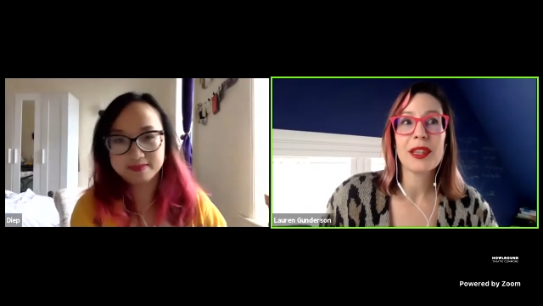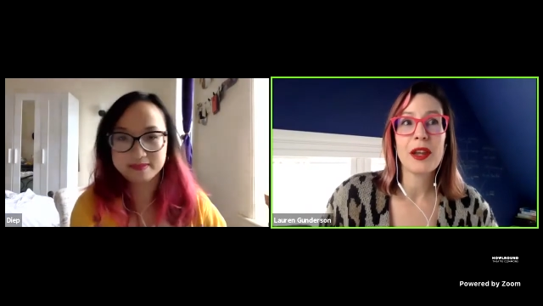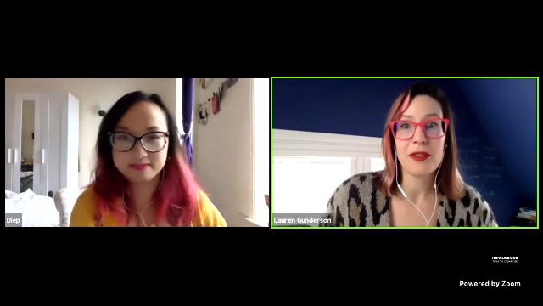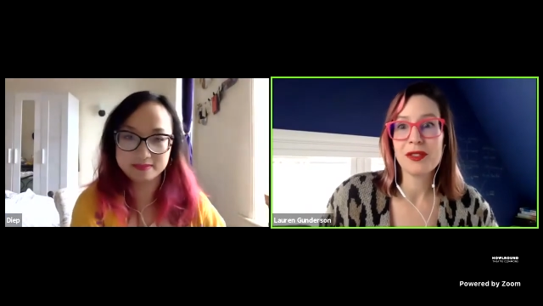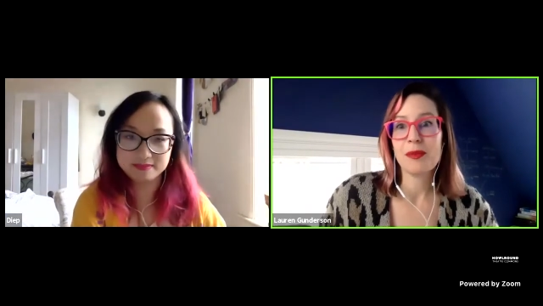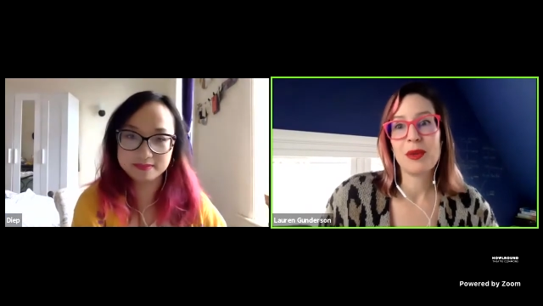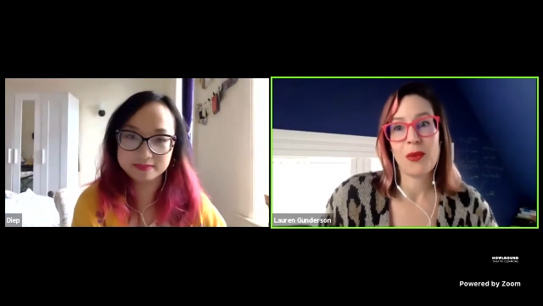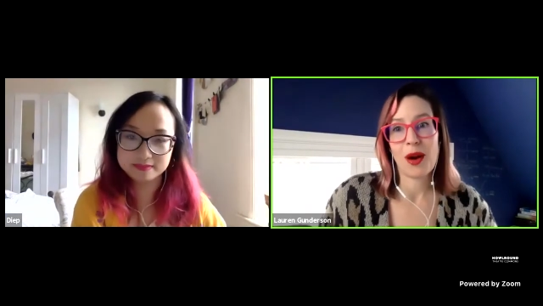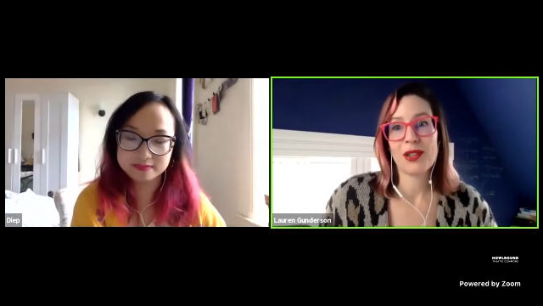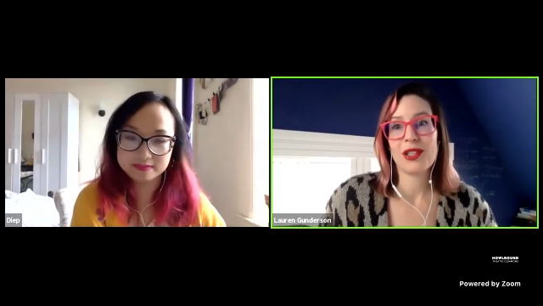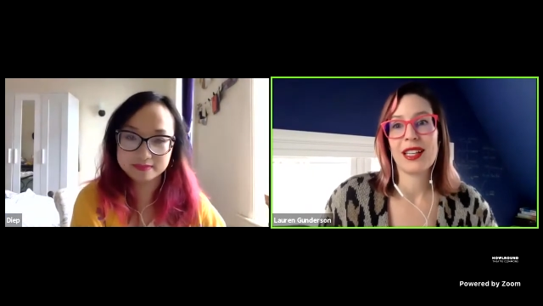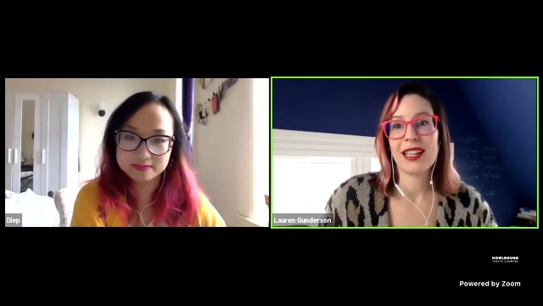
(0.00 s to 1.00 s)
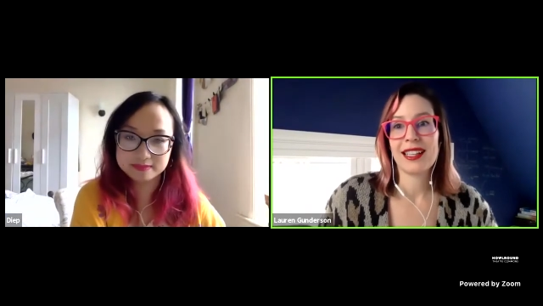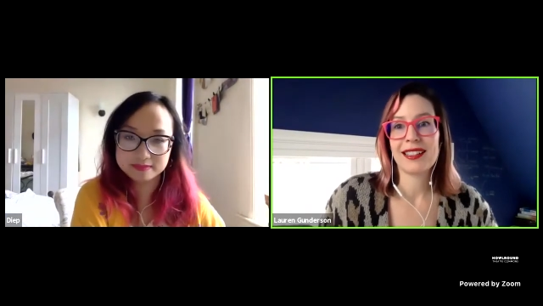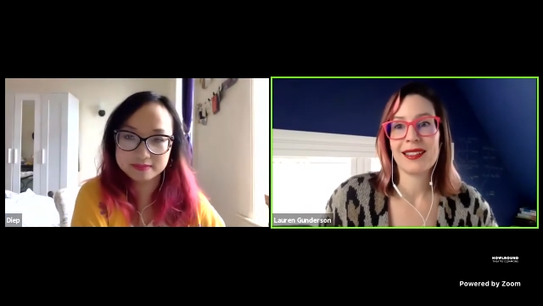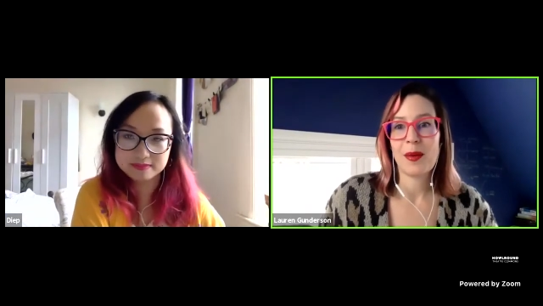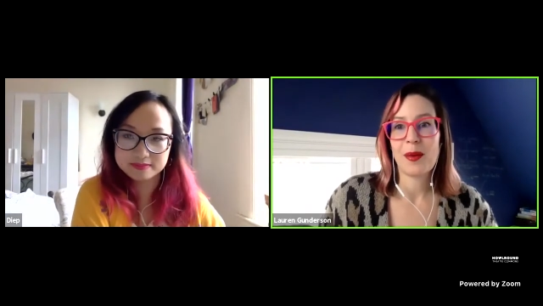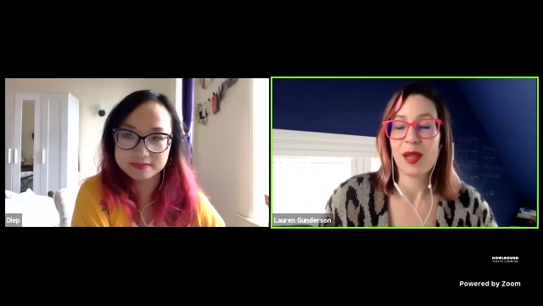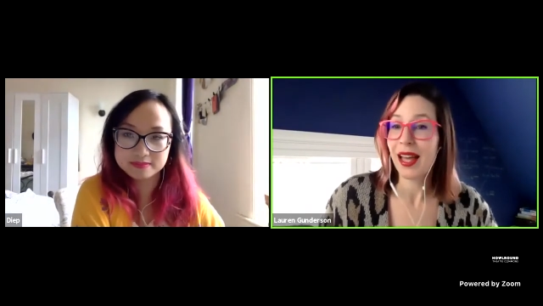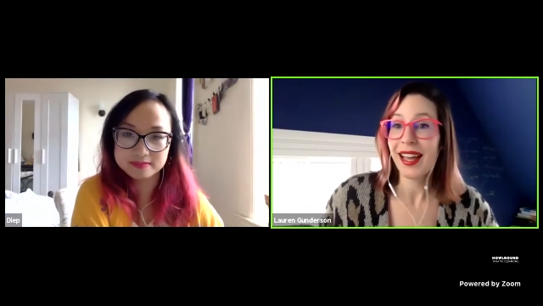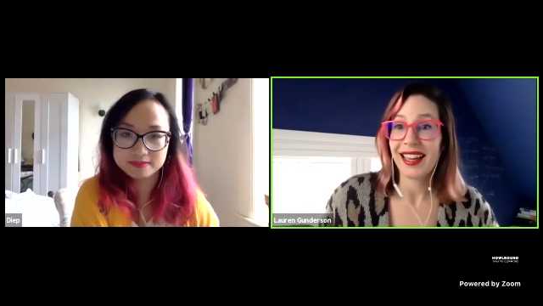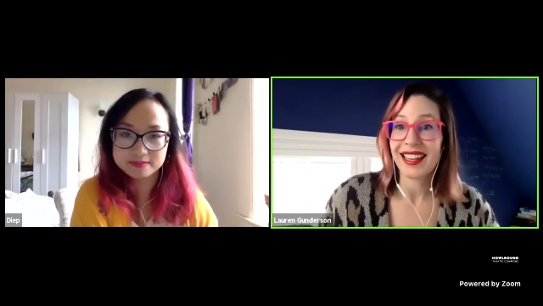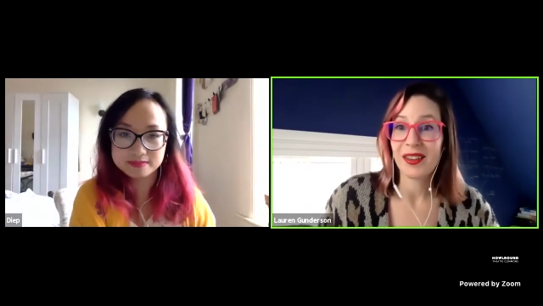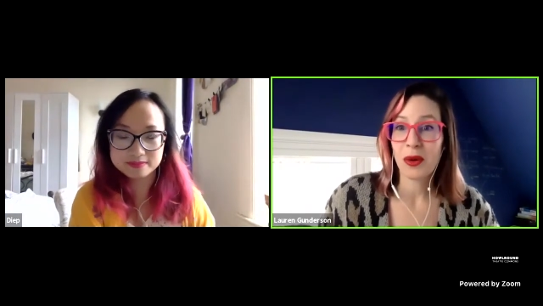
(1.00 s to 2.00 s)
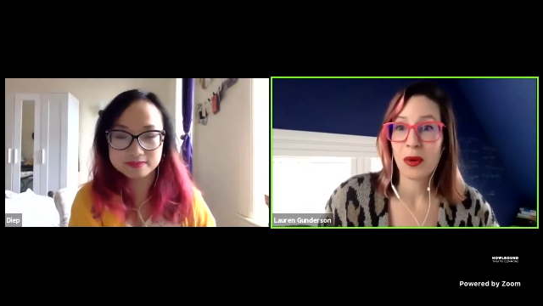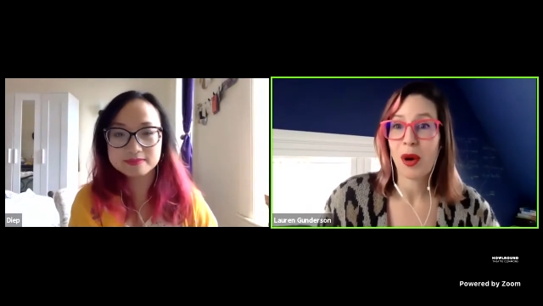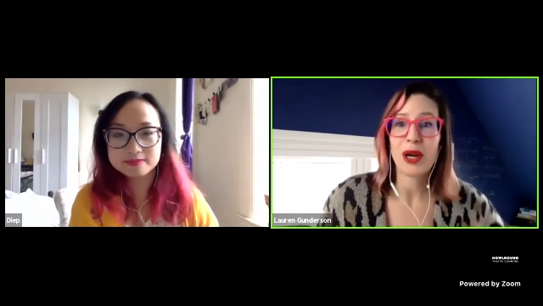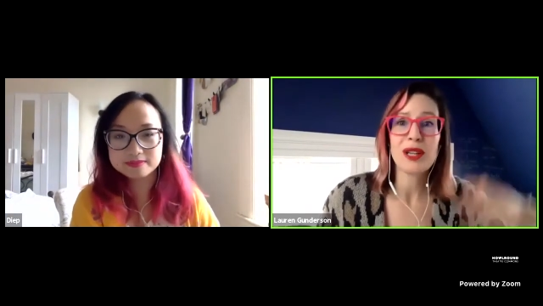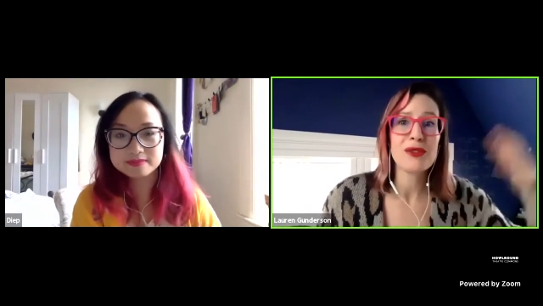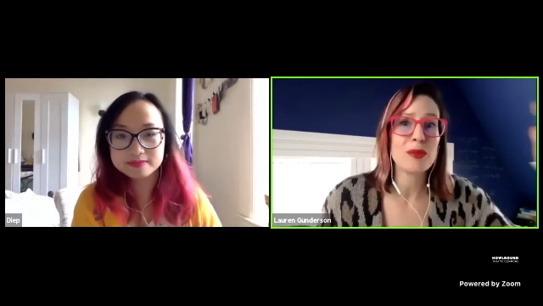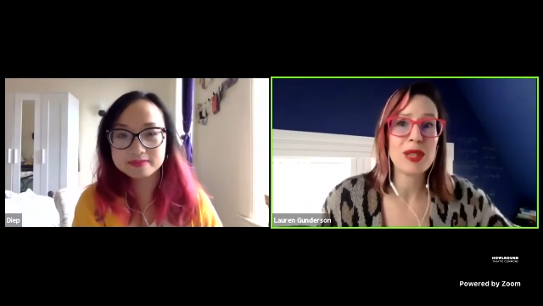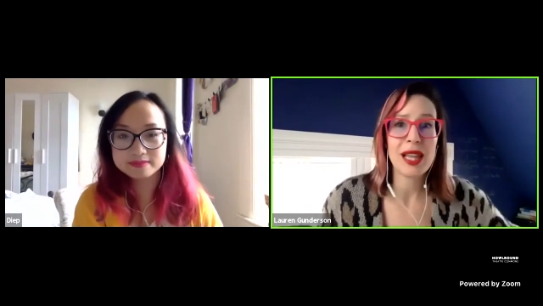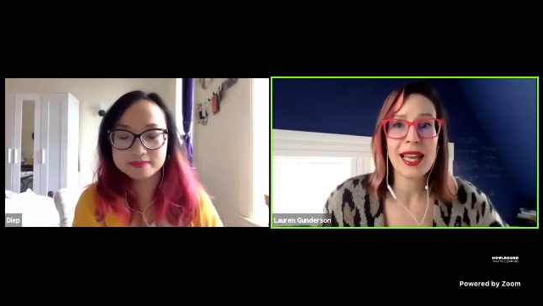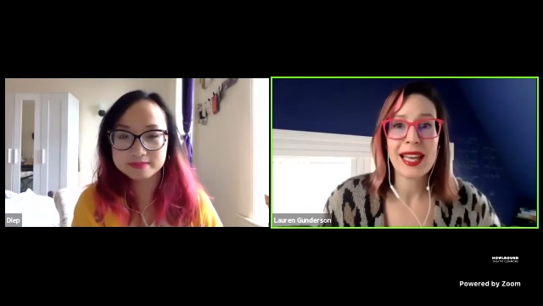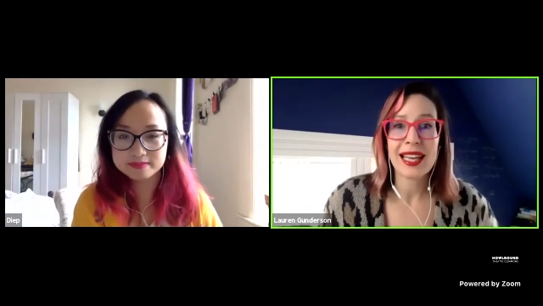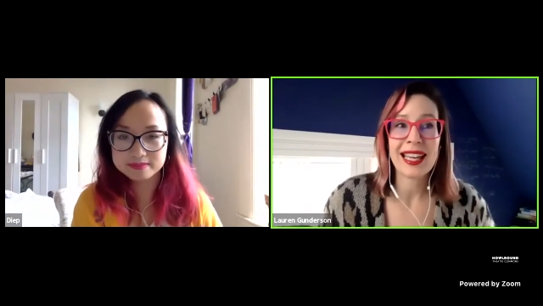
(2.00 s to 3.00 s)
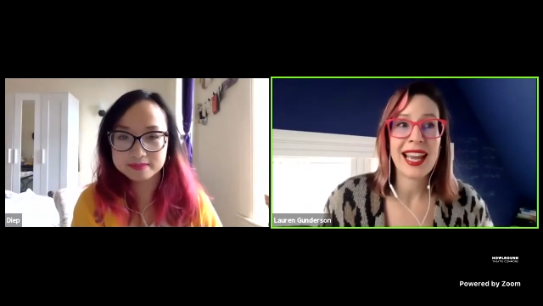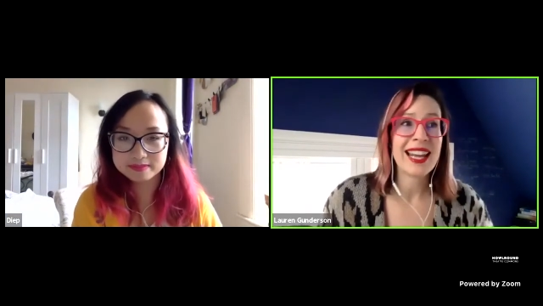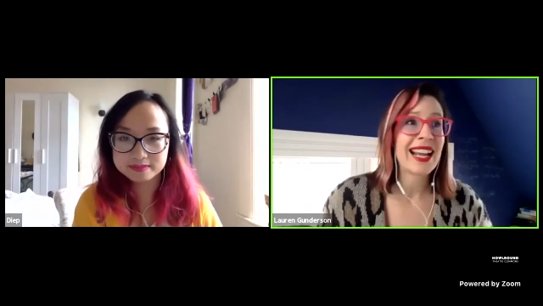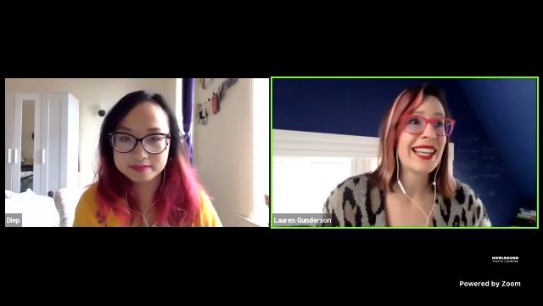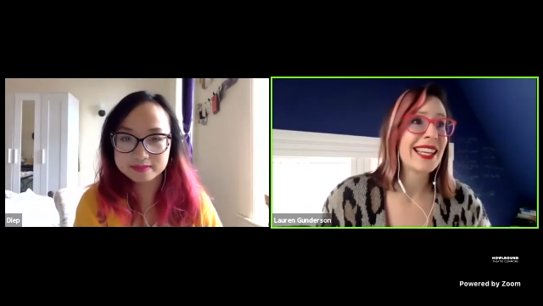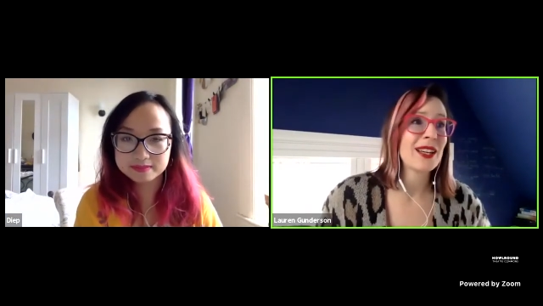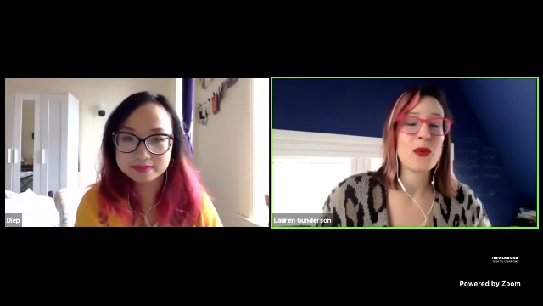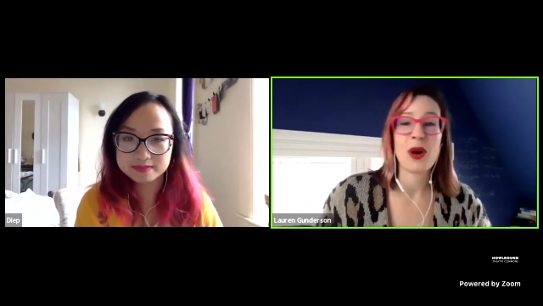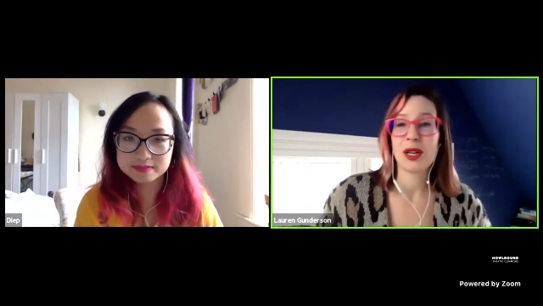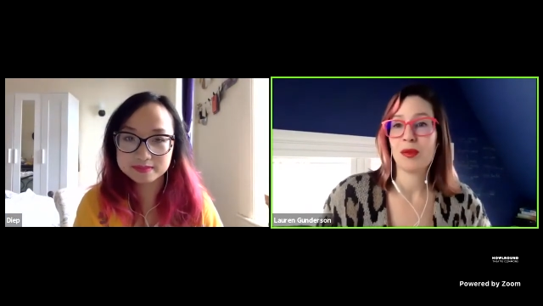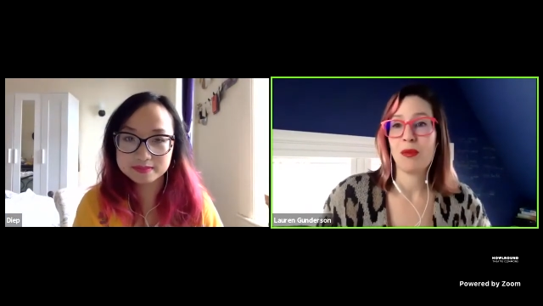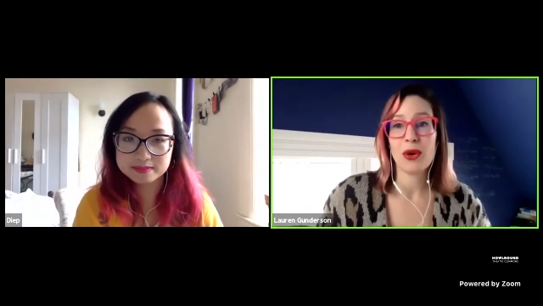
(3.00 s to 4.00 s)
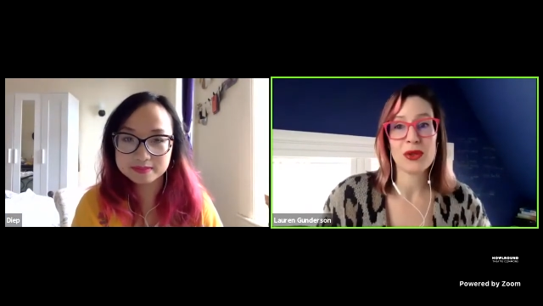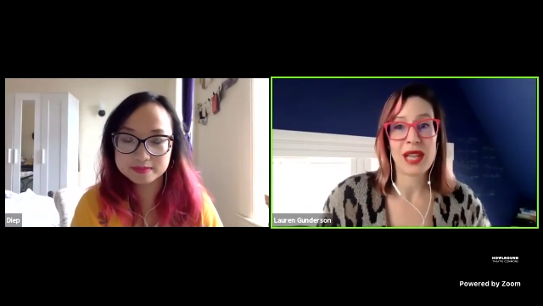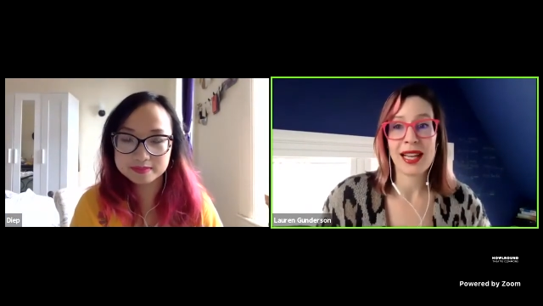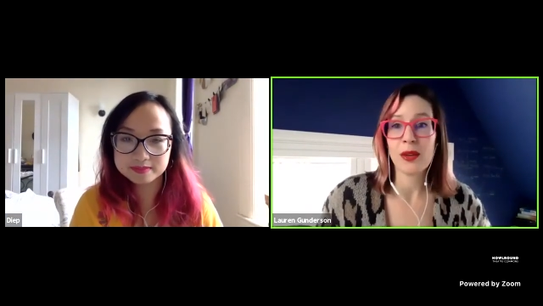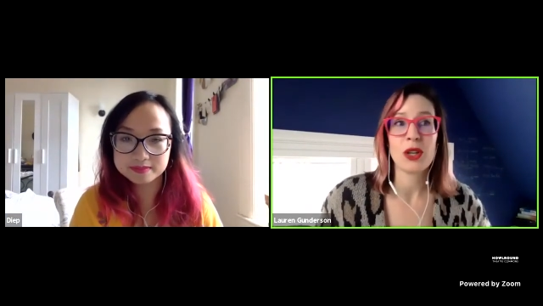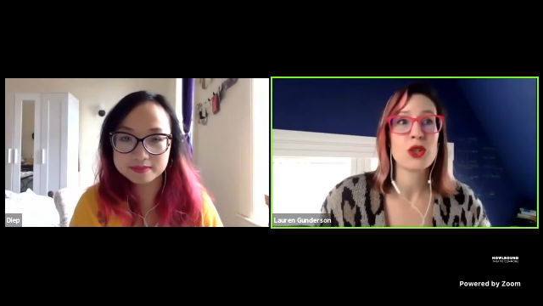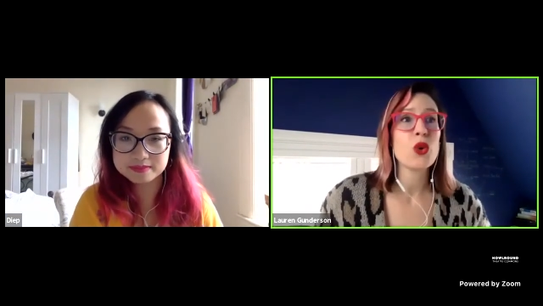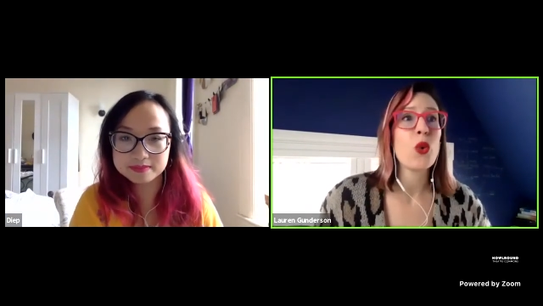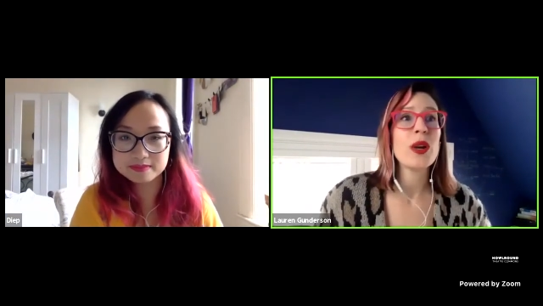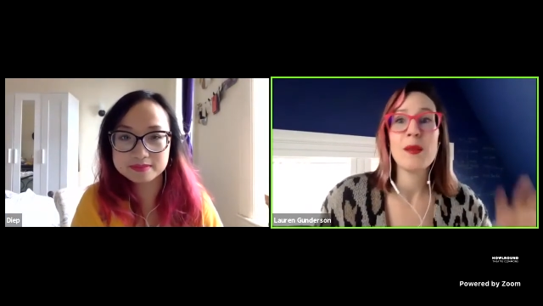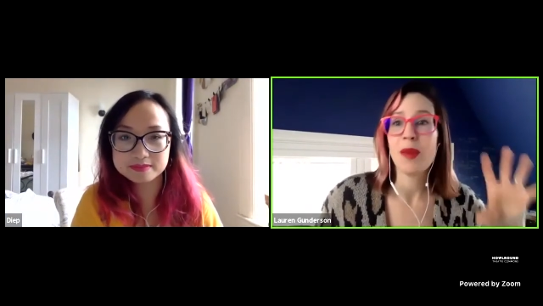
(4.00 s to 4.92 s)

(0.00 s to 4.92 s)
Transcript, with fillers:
Speaker 1: love to be watching a play or part of a play. And I can't watch most, I can watch twenty